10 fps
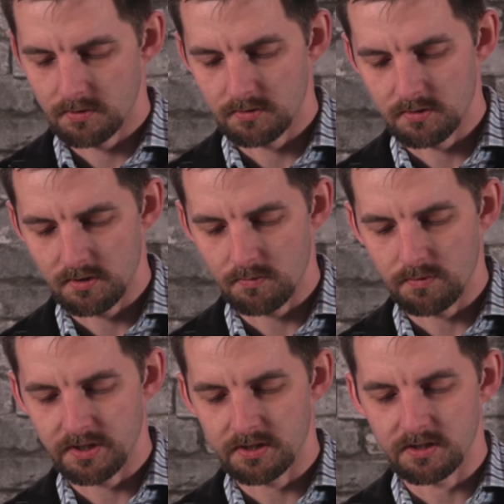Just a
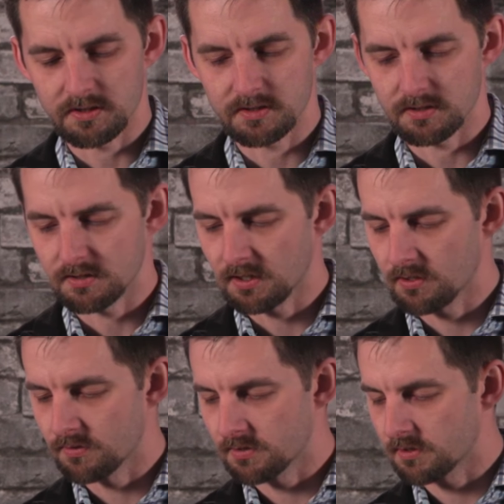wing nut that
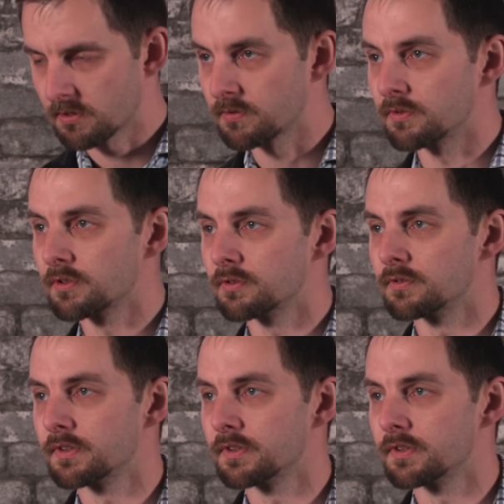goes through the groove